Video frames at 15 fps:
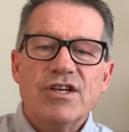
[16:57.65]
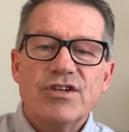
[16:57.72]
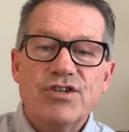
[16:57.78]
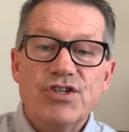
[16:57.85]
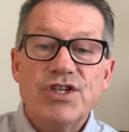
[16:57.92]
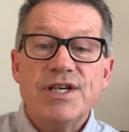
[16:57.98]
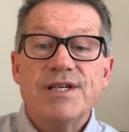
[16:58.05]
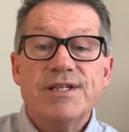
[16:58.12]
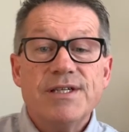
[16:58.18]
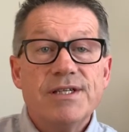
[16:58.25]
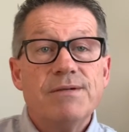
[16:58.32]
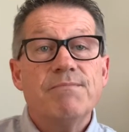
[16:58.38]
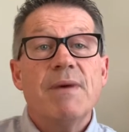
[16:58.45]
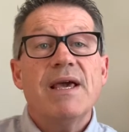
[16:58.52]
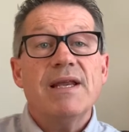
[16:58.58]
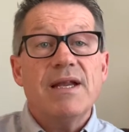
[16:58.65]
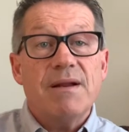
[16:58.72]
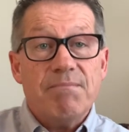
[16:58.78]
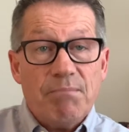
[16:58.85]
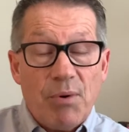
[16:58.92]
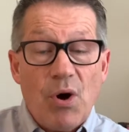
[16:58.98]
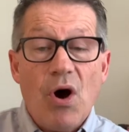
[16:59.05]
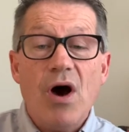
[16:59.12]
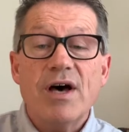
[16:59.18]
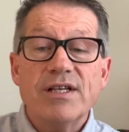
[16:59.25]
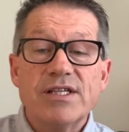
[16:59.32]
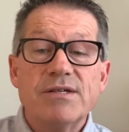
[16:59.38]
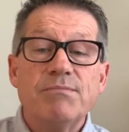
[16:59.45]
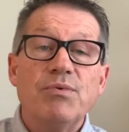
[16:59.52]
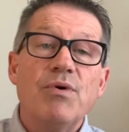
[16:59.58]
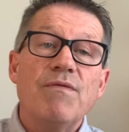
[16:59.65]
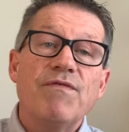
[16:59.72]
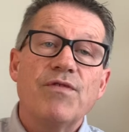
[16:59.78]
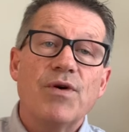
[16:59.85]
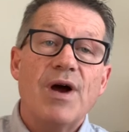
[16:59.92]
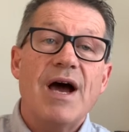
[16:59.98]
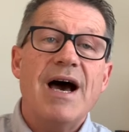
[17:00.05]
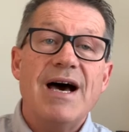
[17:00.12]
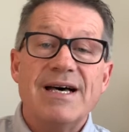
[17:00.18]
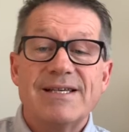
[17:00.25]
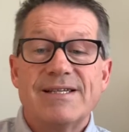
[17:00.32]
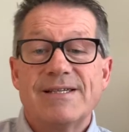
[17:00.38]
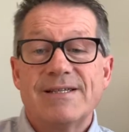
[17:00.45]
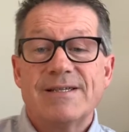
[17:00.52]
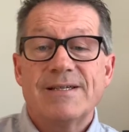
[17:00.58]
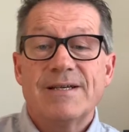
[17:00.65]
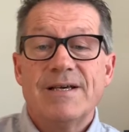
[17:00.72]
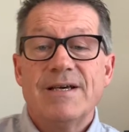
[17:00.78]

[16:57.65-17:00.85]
Jesus made it possible for us